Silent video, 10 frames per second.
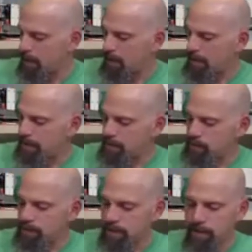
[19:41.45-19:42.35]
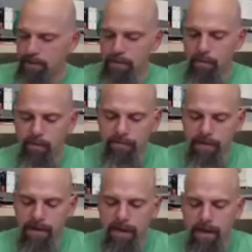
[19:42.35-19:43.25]
Now this one's a little bit more
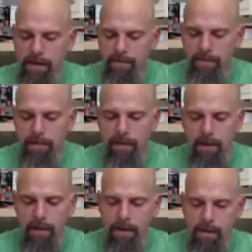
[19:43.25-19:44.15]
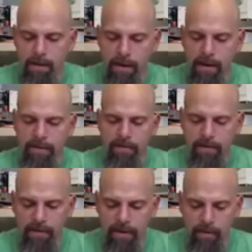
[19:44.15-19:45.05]
finicky, but
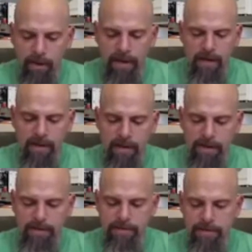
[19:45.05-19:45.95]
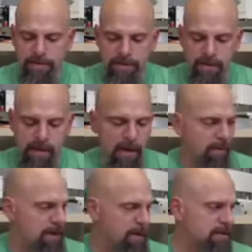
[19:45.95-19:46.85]
we get these, uh, I
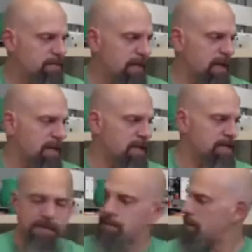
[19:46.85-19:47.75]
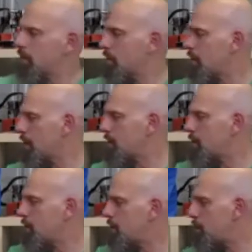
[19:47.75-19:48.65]
wanted to explain this. I guess I
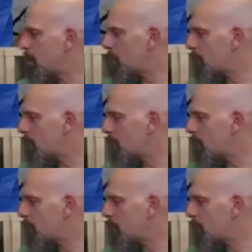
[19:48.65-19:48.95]
better check